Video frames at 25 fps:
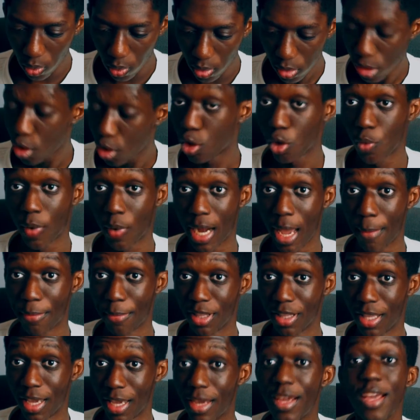Don't know what
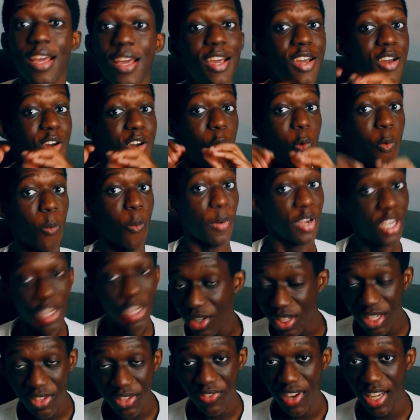happened there.
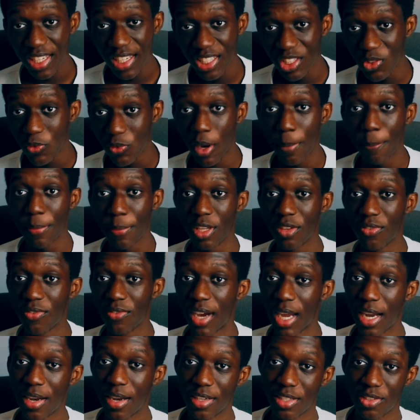Disadvantaged Whitebeard
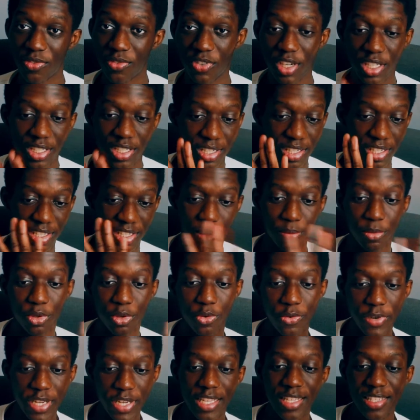Pirates versus the
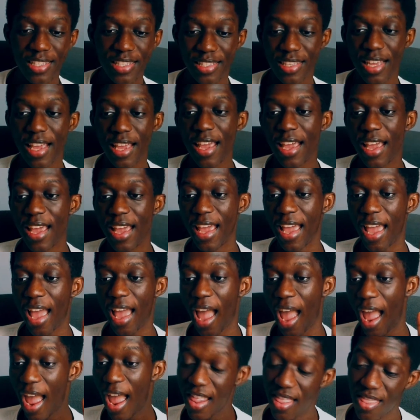Marines
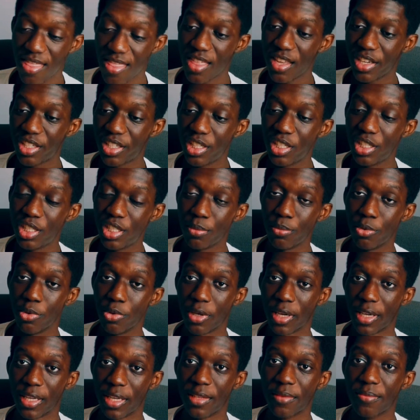and the
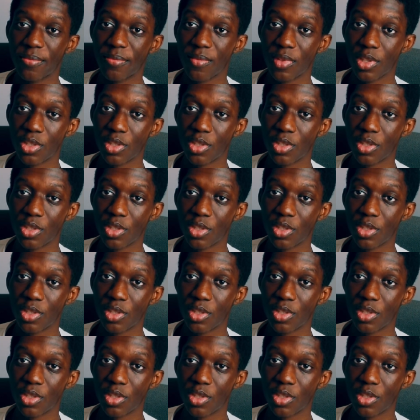Shichibukai.